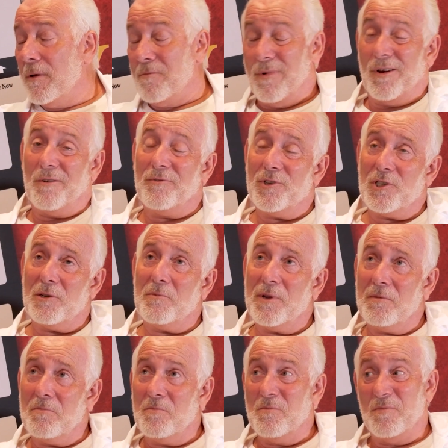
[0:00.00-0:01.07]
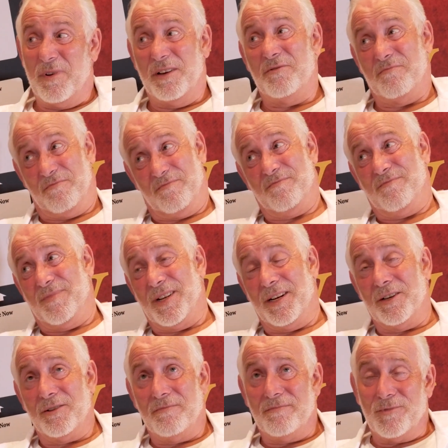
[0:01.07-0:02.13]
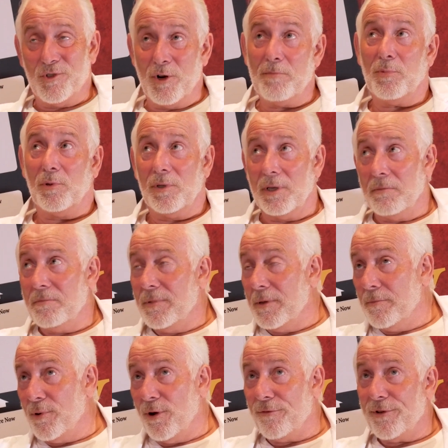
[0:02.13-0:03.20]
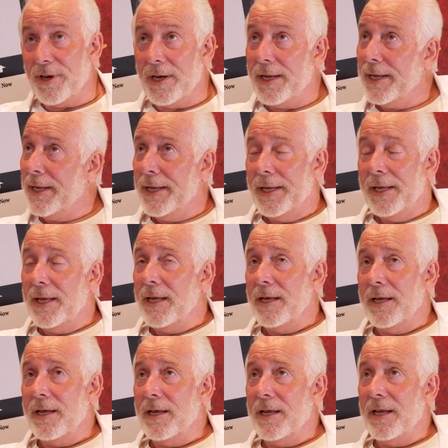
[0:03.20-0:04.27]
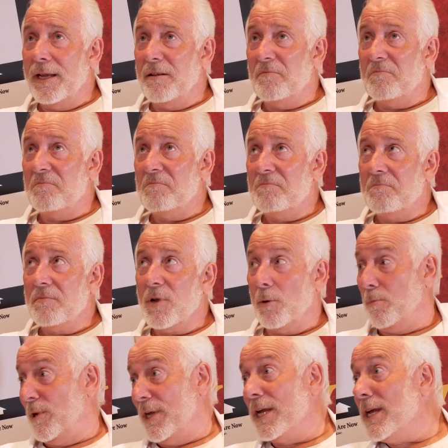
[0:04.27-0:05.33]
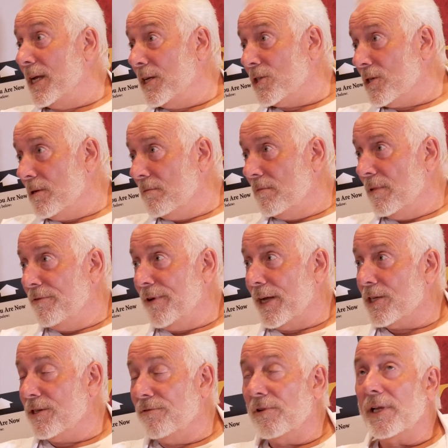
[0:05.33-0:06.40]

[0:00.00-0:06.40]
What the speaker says: obviously we'd like tripled the profit in a couple of years, effectively.